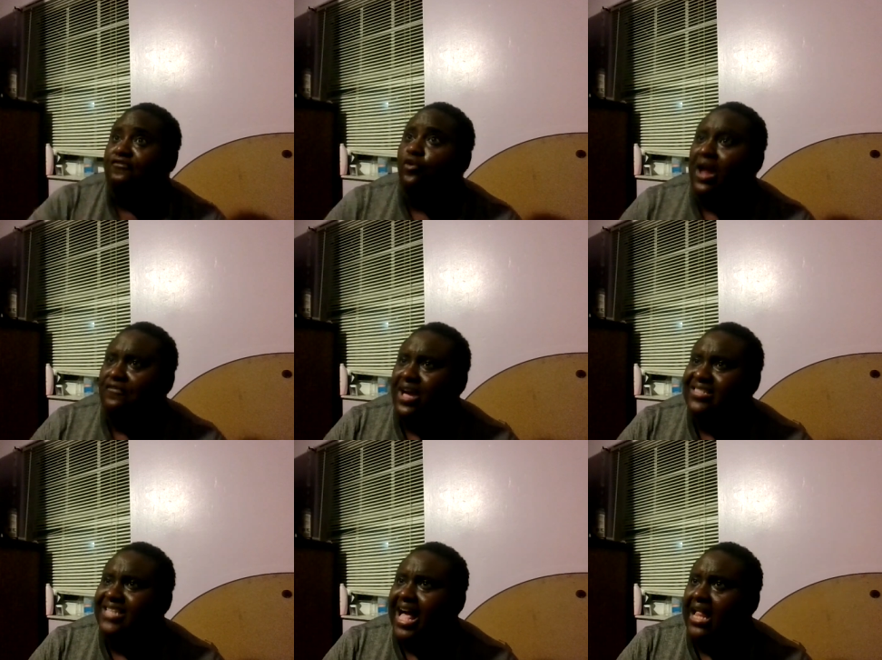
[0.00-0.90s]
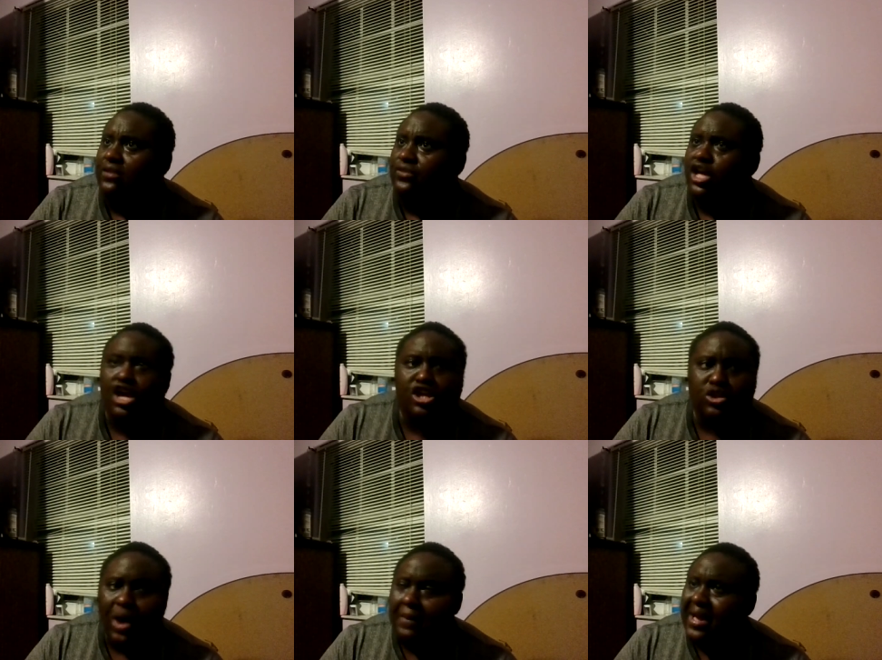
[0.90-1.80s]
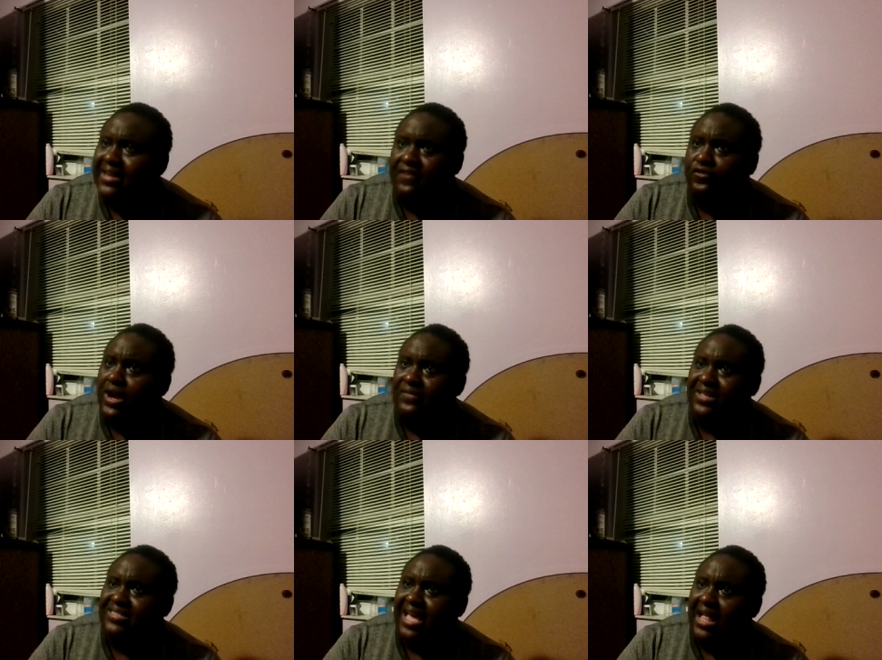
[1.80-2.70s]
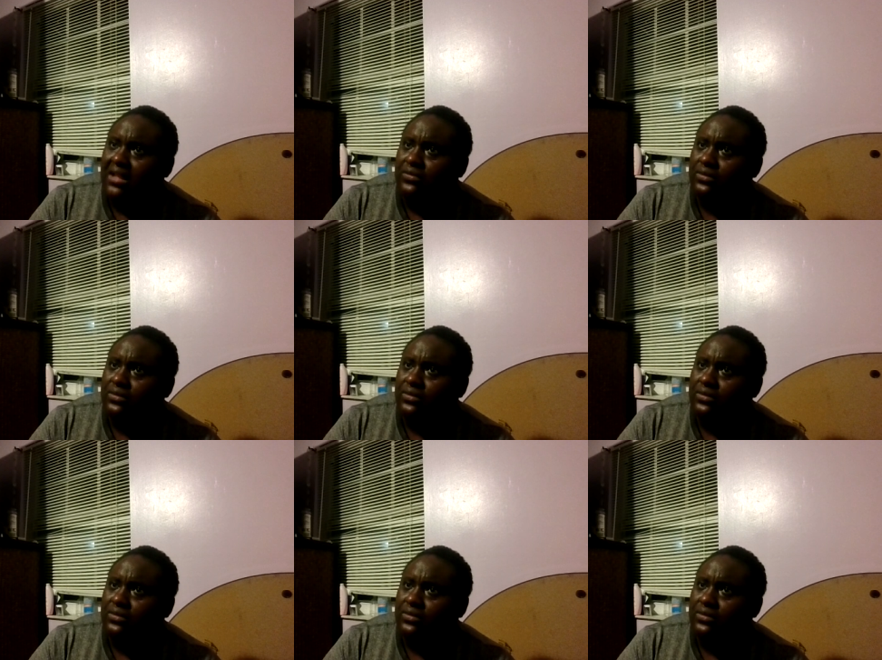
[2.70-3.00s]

fool of yourself. You are making a fool of yourself.